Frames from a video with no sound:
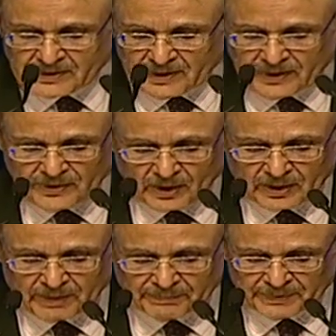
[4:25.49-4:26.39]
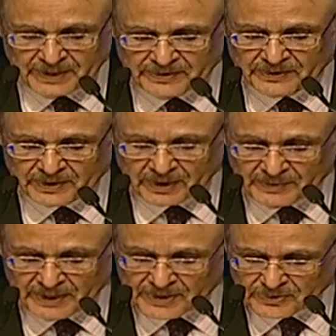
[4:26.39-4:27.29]
in your company's
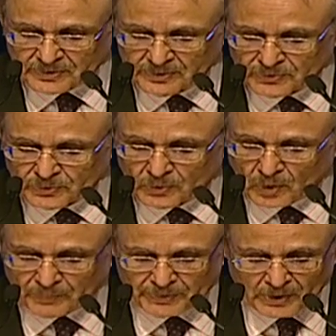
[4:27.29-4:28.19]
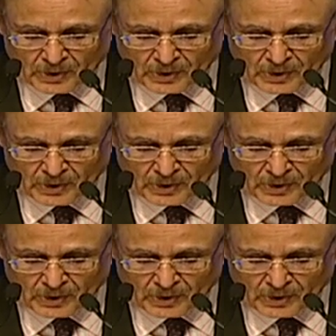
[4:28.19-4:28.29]
determination to go beyond the